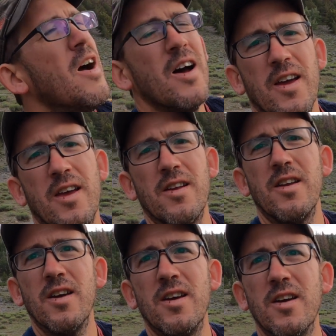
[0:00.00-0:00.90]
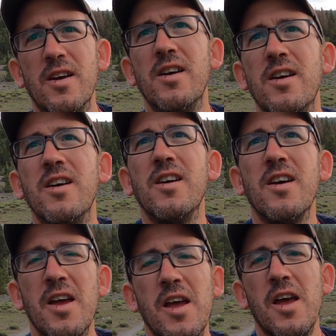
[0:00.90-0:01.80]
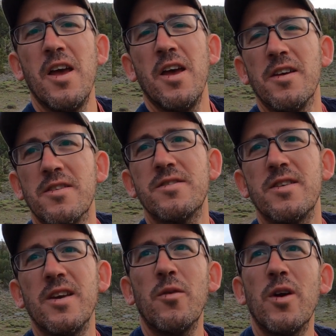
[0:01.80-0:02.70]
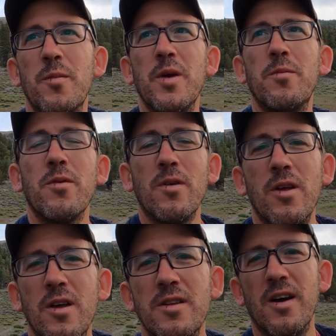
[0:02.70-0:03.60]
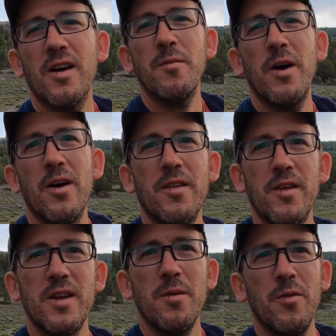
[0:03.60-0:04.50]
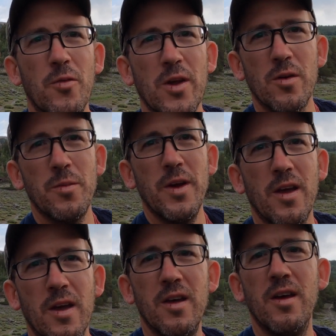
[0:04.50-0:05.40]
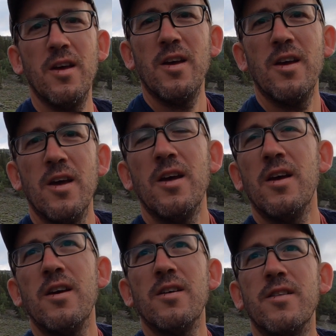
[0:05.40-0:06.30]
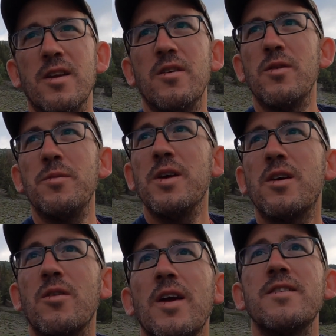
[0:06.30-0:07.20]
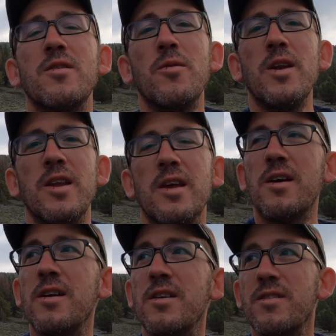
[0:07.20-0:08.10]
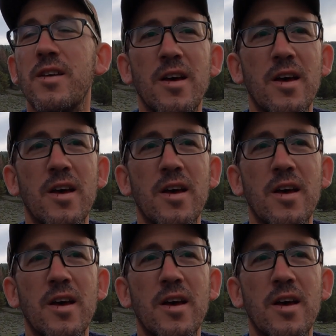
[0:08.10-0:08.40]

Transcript: I can see where people talk about at the top of Wheeler Peak that it would be crazy windy because